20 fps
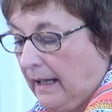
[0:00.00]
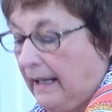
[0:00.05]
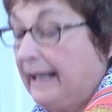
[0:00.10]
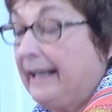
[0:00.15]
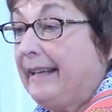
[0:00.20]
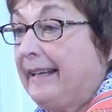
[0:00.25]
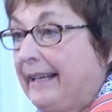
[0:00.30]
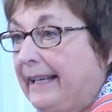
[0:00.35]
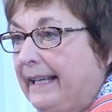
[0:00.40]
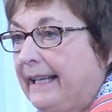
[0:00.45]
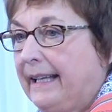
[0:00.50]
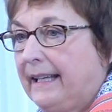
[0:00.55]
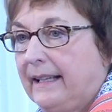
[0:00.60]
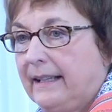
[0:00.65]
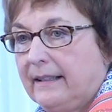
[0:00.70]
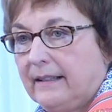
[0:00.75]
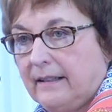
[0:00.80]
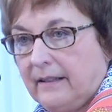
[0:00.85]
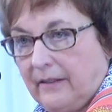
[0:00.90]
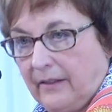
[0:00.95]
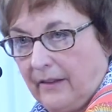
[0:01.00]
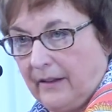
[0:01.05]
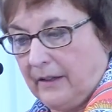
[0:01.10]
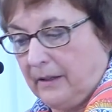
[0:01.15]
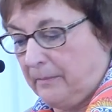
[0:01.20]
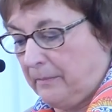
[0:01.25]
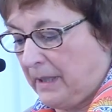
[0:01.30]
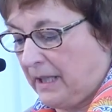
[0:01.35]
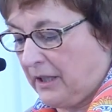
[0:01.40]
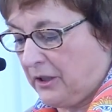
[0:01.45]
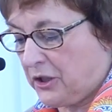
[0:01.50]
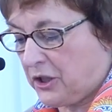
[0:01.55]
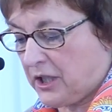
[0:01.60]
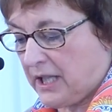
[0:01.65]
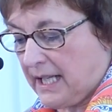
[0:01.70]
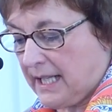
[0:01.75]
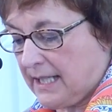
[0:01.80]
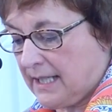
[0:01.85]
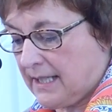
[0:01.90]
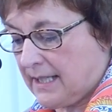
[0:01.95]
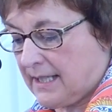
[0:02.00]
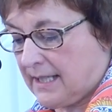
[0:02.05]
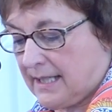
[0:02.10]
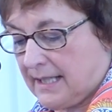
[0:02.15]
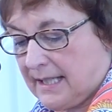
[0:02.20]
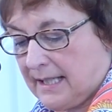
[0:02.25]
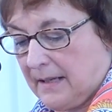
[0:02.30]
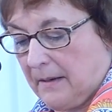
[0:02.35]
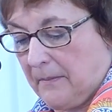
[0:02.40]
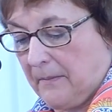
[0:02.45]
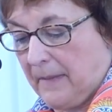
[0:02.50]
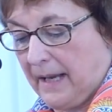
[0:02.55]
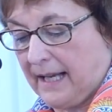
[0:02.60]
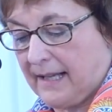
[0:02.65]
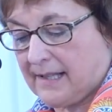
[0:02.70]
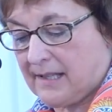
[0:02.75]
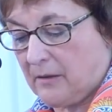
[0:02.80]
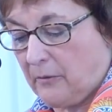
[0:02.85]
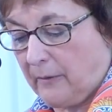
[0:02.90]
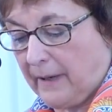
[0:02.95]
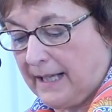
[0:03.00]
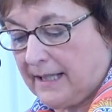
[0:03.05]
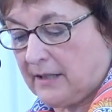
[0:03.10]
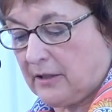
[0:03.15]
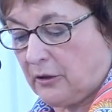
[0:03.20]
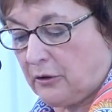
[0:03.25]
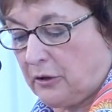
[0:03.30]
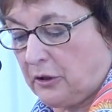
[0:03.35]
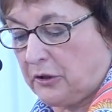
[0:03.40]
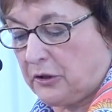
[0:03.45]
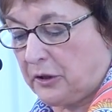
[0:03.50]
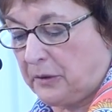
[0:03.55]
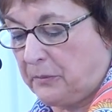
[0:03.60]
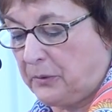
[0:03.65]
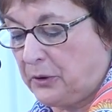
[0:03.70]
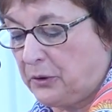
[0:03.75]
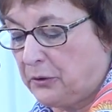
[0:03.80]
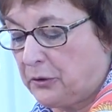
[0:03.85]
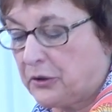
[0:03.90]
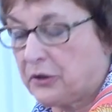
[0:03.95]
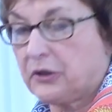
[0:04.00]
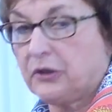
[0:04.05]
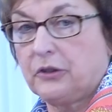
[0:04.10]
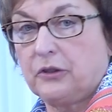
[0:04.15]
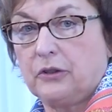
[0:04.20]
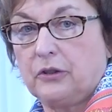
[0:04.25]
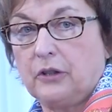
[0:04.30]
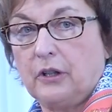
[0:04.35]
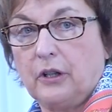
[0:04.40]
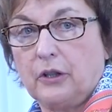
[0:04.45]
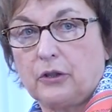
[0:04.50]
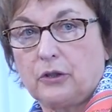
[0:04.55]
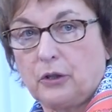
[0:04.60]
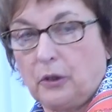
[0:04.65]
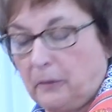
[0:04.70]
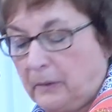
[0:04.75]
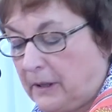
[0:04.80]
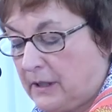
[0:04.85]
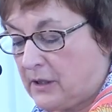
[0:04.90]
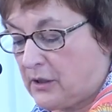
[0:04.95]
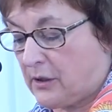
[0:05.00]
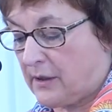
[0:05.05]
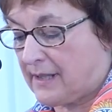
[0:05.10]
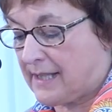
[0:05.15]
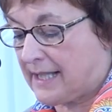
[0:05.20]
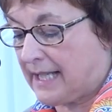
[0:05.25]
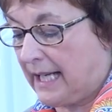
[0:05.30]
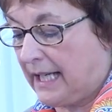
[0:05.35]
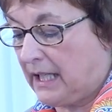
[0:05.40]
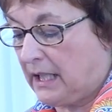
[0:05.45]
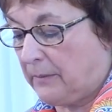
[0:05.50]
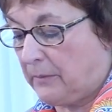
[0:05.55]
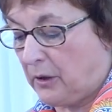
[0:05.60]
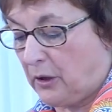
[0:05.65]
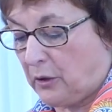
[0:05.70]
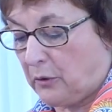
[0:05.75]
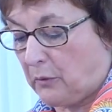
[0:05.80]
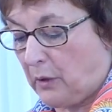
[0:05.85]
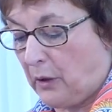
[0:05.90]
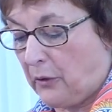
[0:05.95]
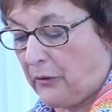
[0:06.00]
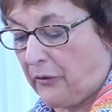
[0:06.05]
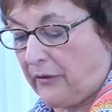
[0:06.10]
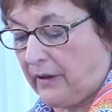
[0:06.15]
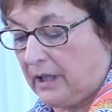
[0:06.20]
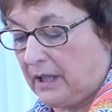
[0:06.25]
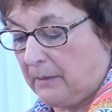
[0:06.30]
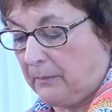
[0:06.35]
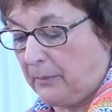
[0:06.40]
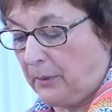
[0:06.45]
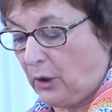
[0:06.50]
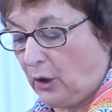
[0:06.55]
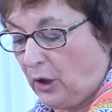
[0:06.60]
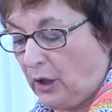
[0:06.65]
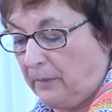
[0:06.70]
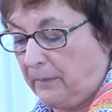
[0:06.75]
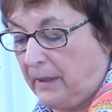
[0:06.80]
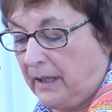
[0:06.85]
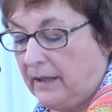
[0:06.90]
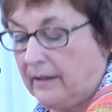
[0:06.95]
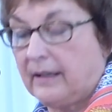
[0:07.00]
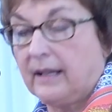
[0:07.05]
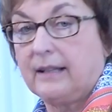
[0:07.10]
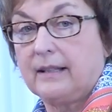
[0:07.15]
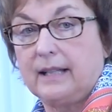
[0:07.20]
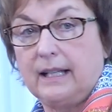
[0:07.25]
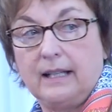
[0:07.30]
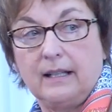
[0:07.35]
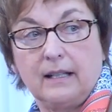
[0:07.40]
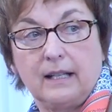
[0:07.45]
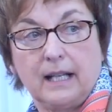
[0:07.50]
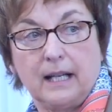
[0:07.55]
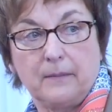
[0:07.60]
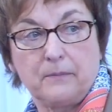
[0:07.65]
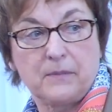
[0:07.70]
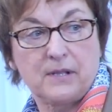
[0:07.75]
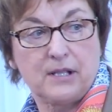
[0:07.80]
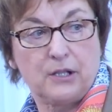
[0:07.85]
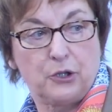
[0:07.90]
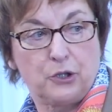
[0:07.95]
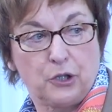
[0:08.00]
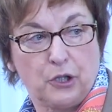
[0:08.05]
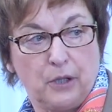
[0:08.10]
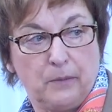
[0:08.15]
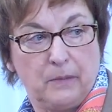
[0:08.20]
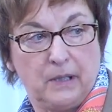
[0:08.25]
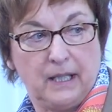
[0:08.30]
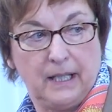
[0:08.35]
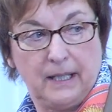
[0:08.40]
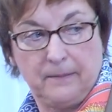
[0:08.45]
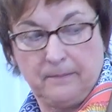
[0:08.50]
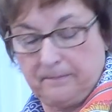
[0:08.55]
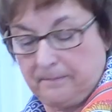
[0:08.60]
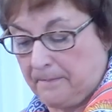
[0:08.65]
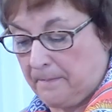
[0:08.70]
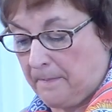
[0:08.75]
He, the Mittelstand, makes a vital contribution towards sustainable growth in employment and incomes in Germany.